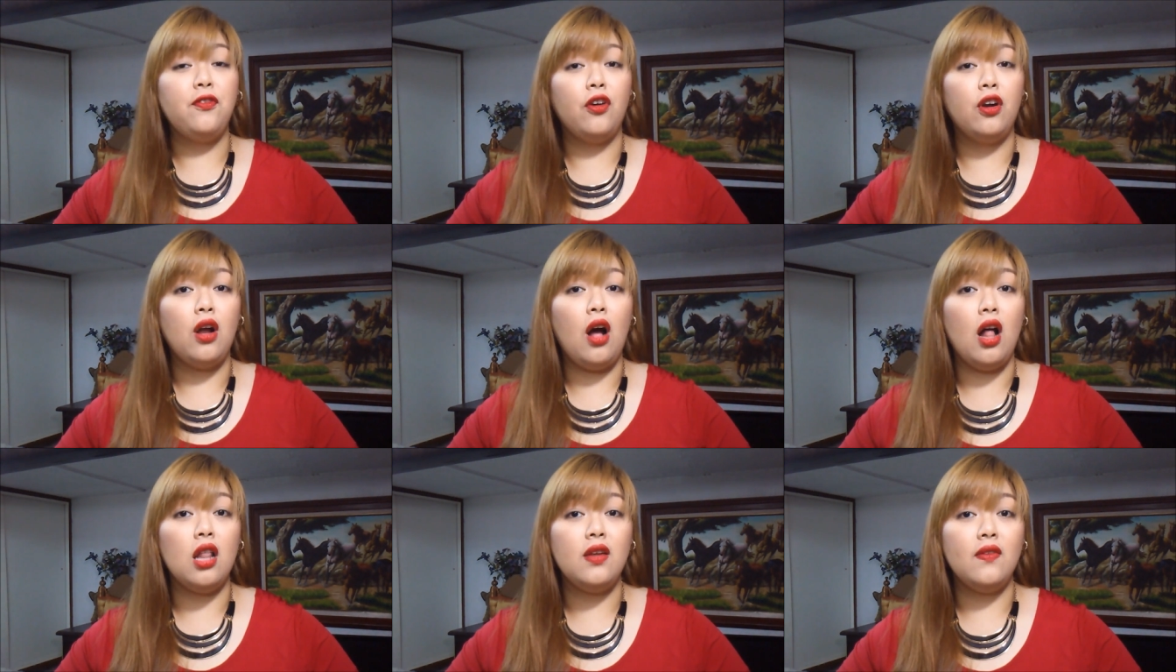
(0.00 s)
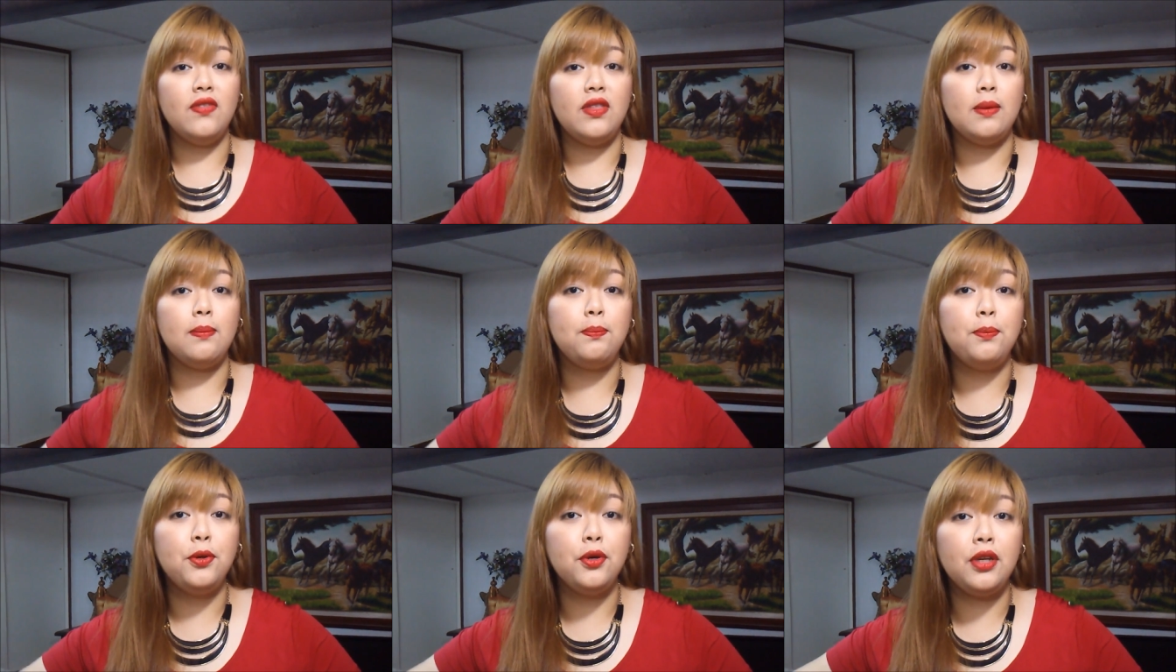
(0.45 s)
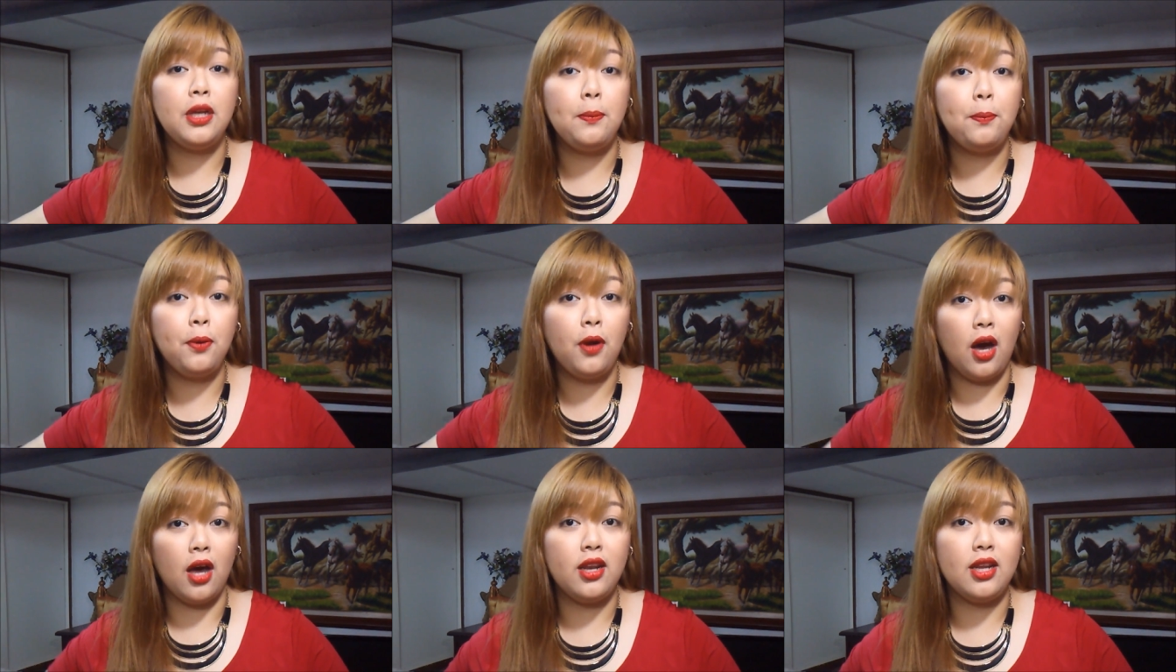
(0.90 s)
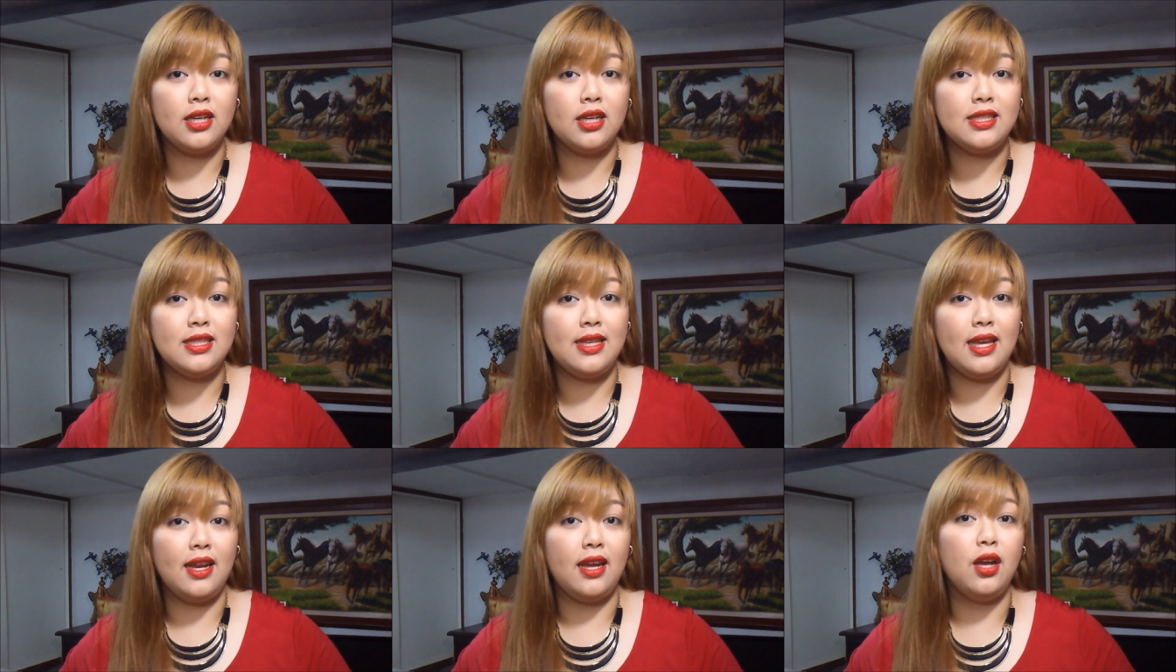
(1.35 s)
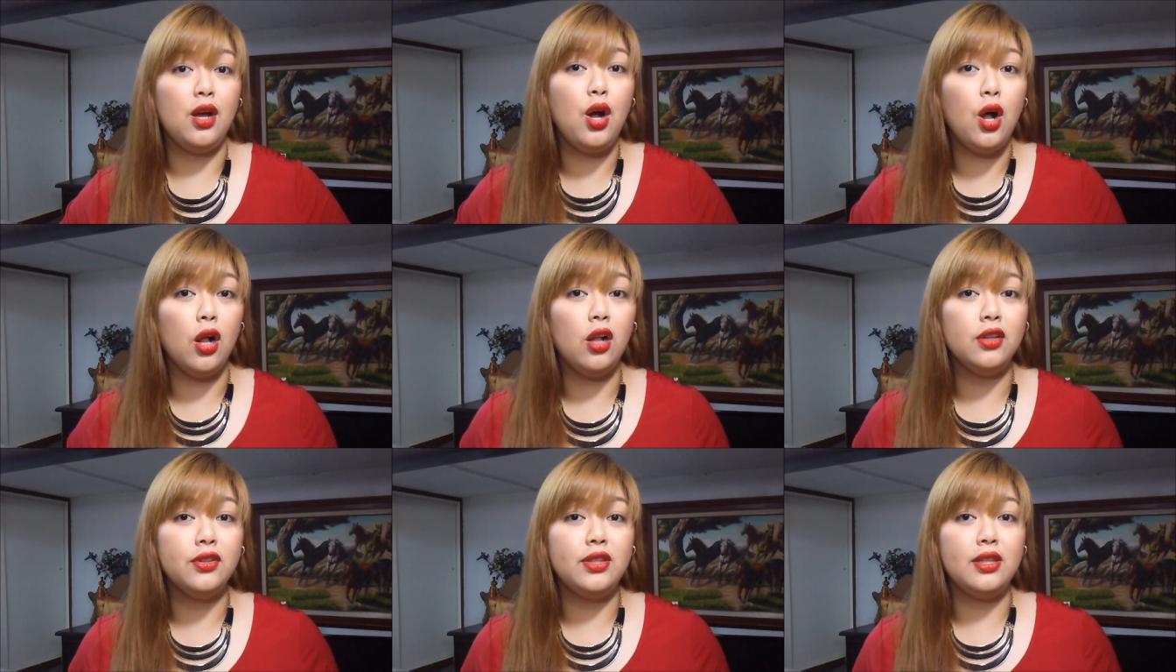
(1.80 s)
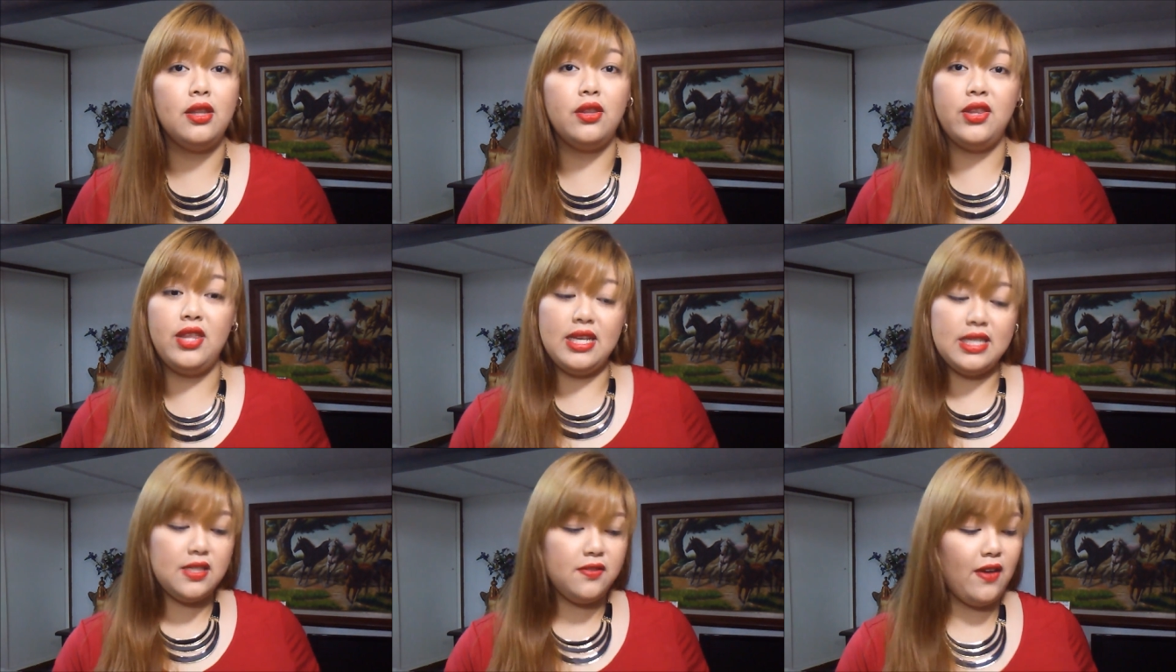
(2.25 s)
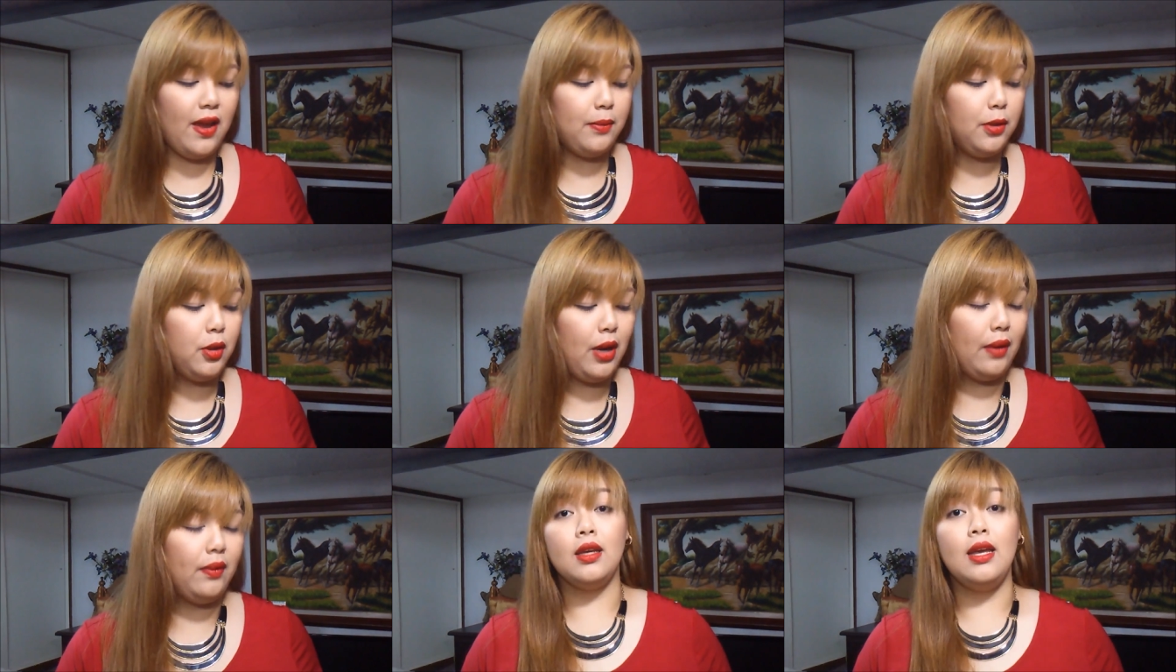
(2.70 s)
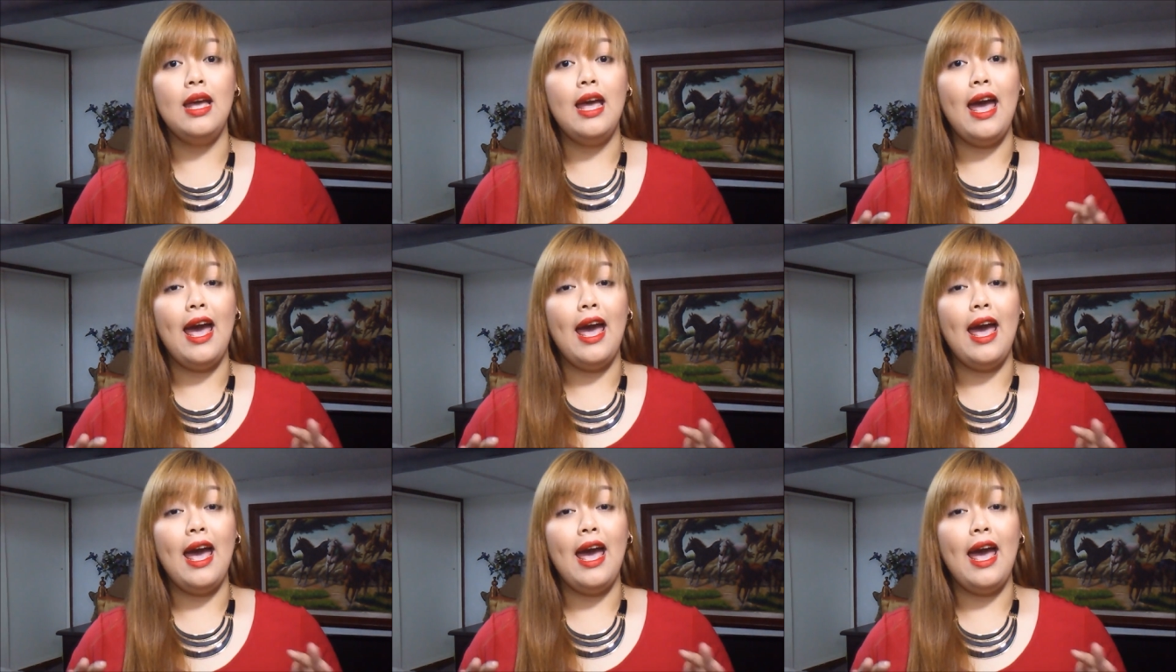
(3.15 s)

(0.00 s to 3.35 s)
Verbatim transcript: for all of the beauty products that I hauled this February